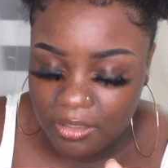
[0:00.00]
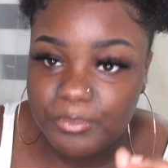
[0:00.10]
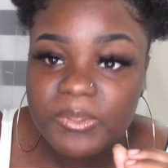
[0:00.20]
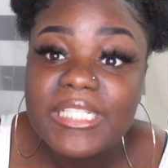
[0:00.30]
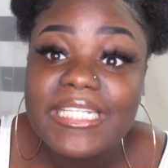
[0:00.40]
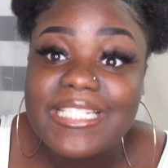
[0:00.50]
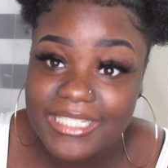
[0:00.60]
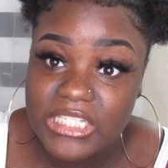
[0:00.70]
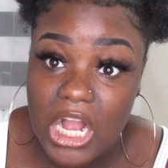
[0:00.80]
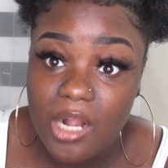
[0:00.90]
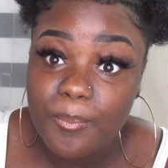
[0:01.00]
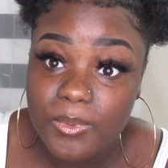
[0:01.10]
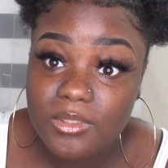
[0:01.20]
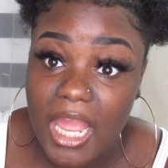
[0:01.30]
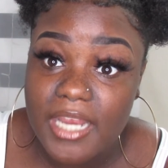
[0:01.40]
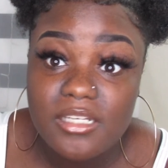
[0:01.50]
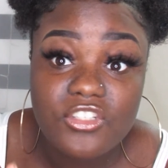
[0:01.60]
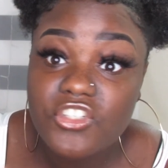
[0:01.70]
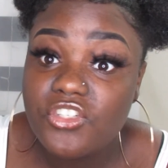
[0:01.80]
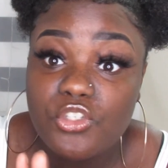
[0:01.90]
please stop. Like,
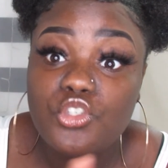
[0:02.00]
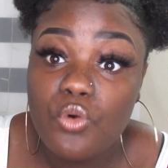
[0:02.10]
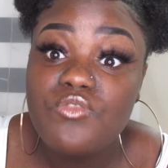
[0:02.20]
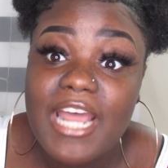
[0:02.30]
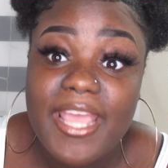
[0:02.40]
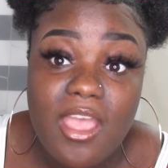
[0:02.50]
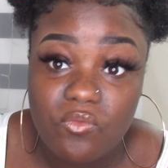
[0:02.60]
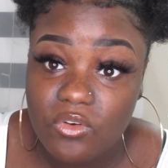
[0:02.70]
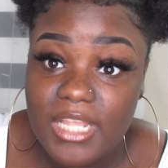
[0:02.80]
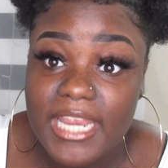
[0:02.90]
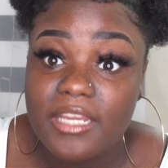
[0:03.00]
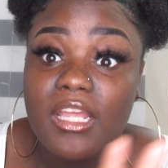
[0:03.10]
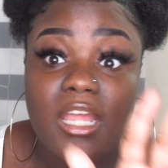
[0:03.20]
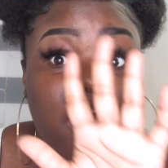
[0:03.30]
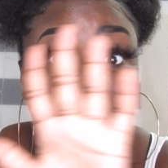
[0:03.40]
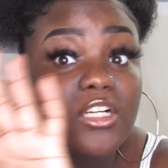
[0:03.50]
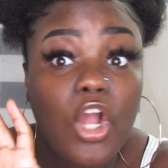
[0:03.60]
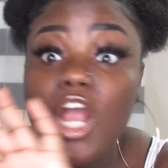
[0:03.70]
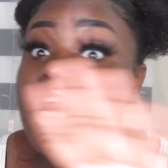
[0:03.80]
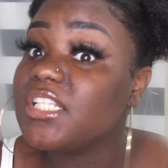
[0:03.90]
do not ever, like,
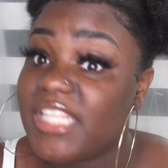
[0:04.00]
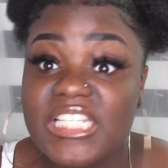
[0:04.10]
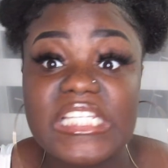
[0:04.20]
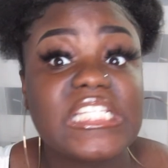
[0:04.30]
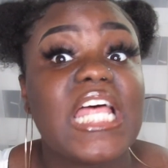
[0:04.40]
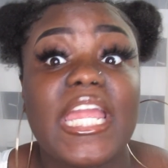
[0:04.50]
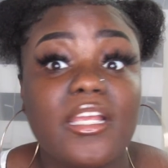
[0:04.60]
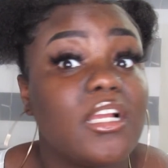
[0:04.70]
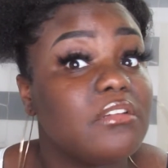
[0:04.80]
this is like